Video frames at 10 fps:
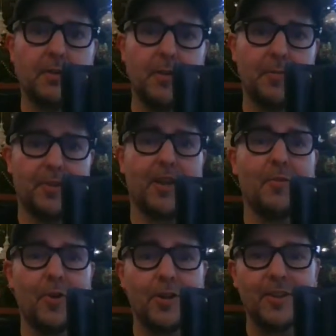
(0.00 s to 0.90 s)
something I
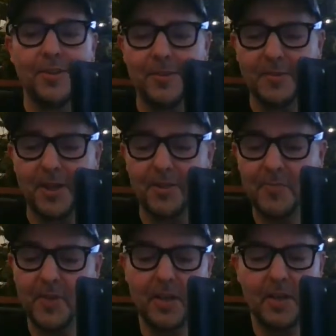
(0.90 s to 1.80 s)
want to do as
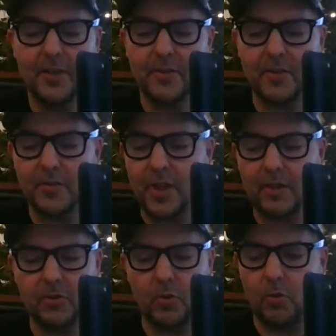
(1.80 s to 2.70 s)
well. So
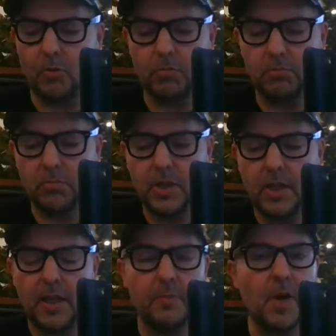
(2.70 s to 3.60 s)
that's all.
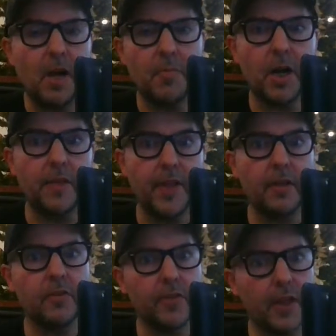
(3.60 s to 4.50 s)
In my mind,
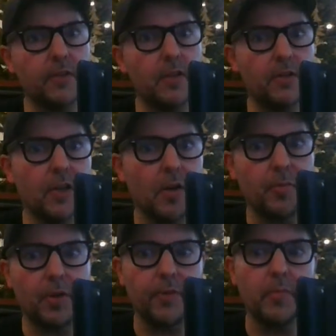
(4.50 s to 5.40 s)
that's that's an
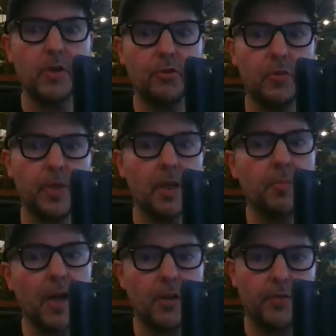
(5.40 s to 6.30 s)
example of emotion being a
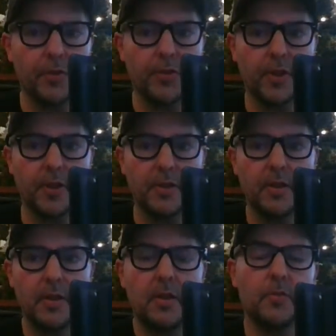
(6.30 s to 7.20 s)
powerful thing.
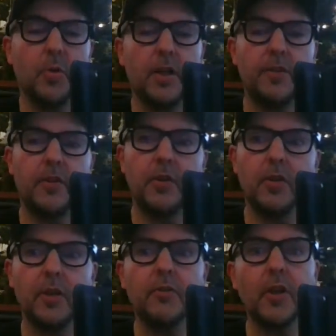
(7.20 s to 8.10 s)
Because what else are you
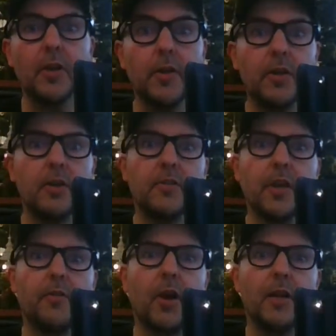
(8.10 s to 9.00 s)
going to do? Are you going to
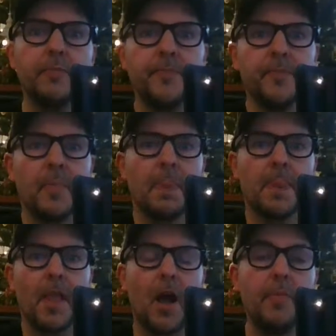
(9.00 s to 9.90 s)
say, right,
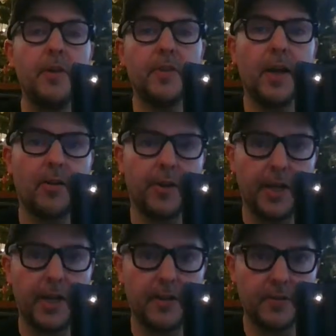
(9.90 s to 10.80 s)
I missed out on
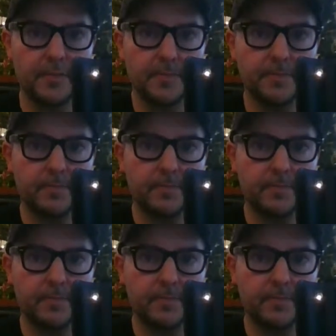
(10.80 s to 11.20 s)
hex,